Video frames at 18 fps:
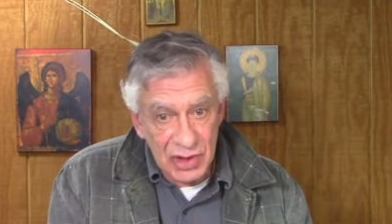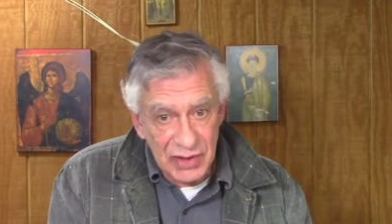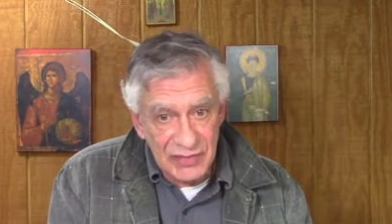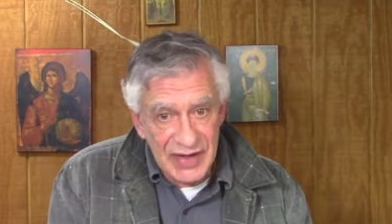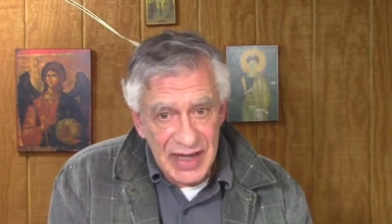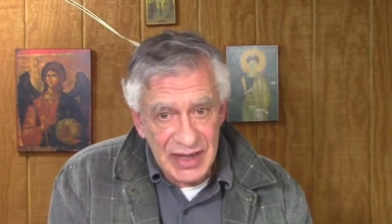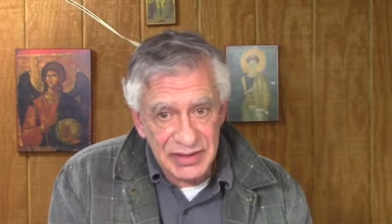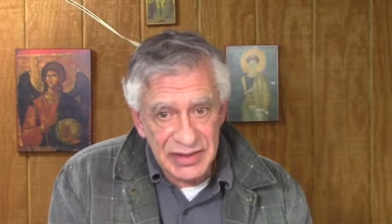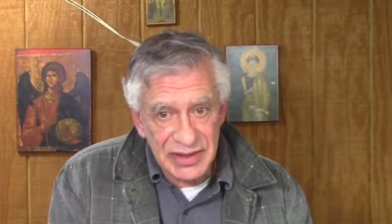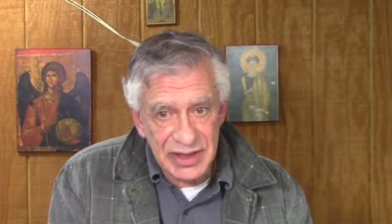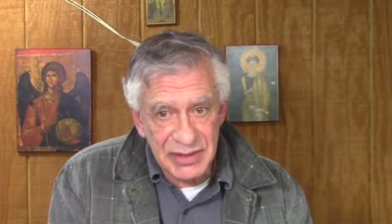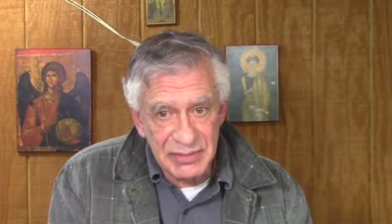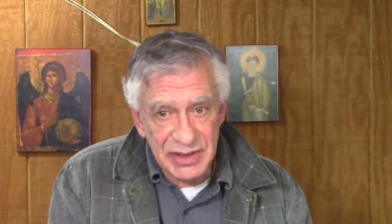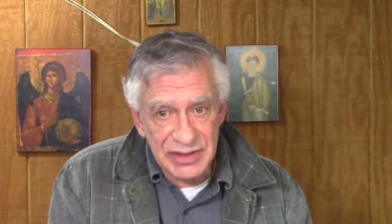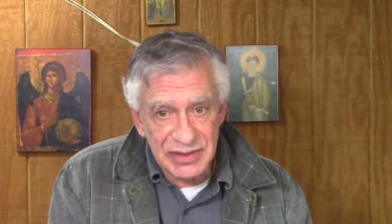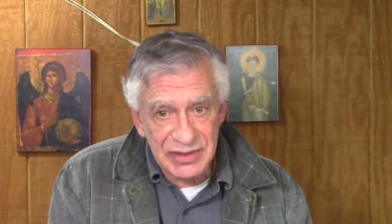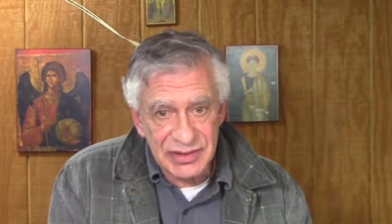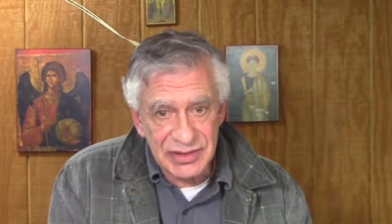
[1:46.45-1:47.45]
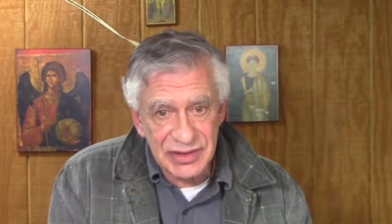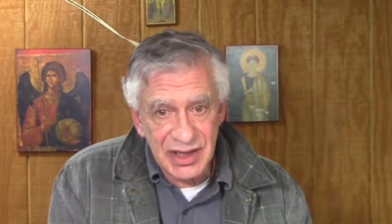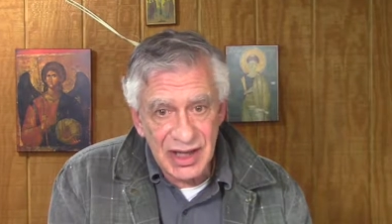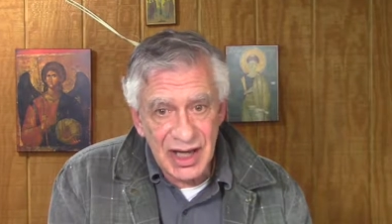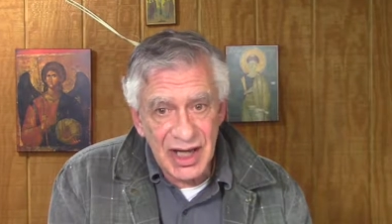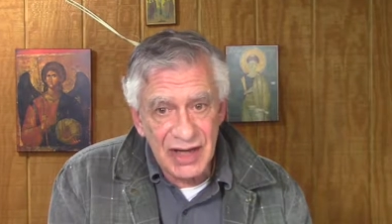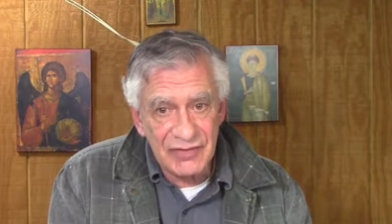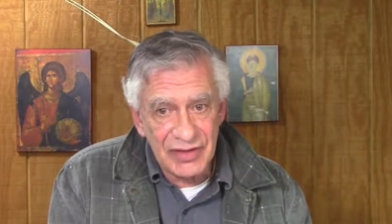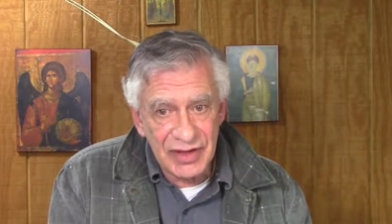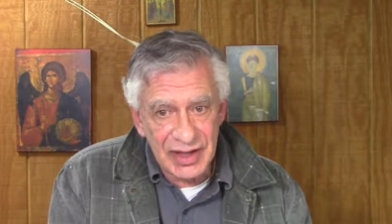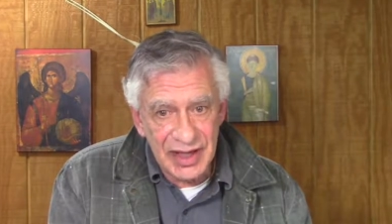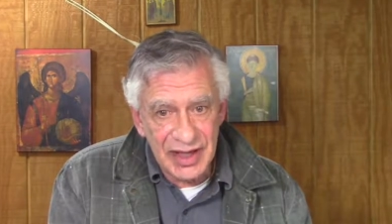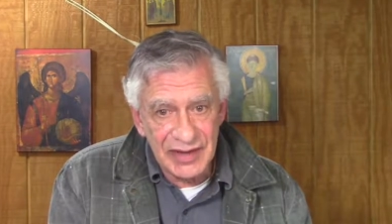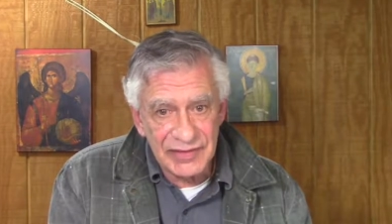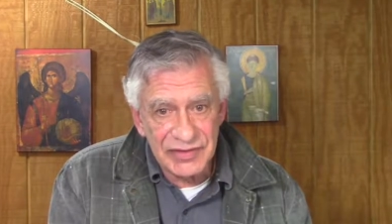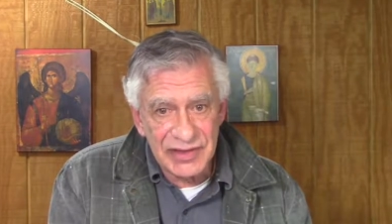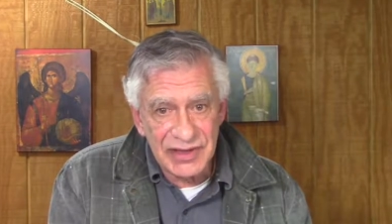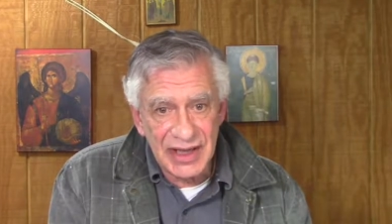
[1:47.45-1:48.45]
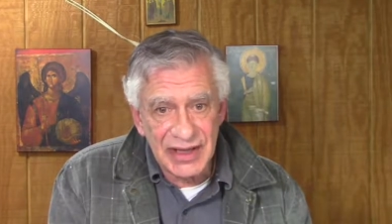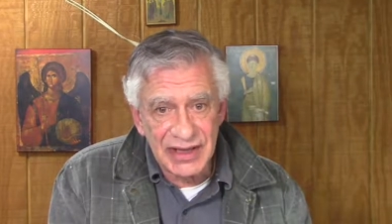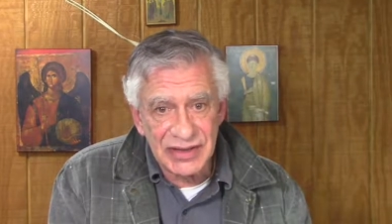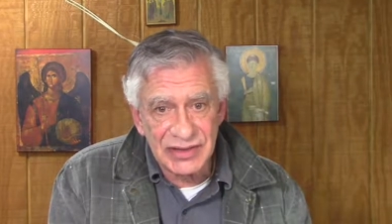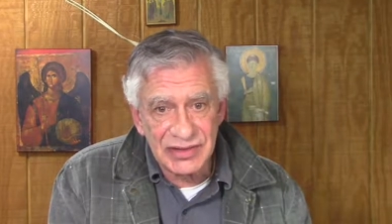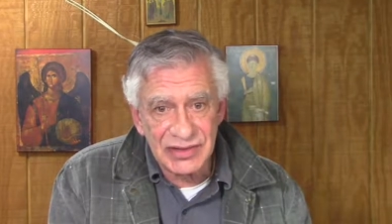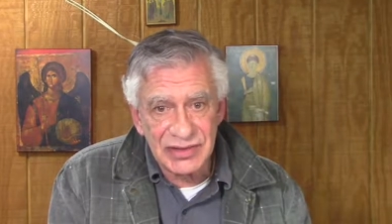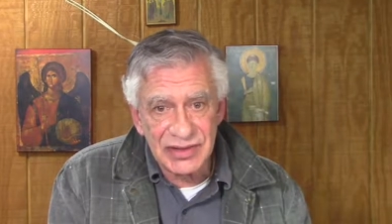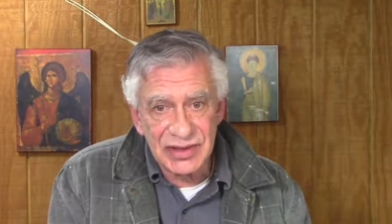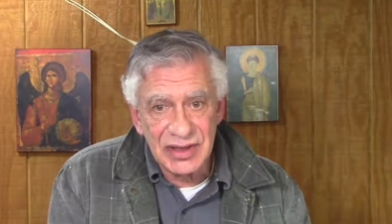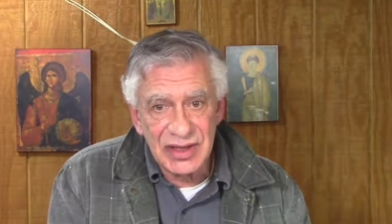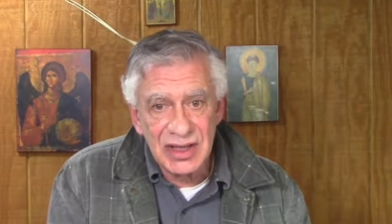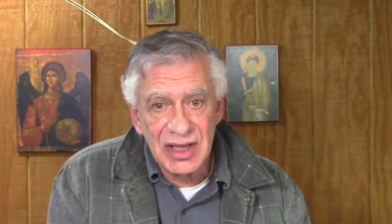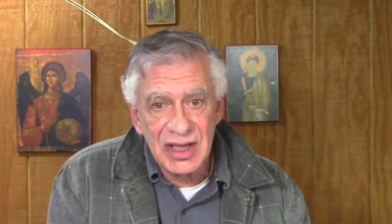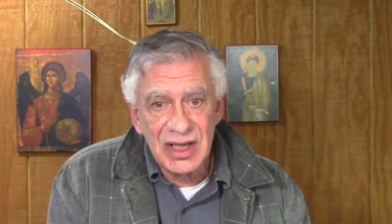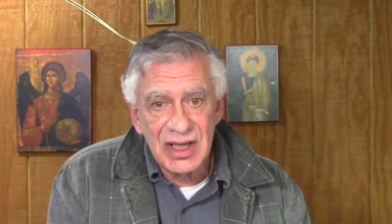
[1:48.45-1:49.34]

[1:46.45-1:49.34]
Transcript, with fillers: drove out demons, and forgave sins.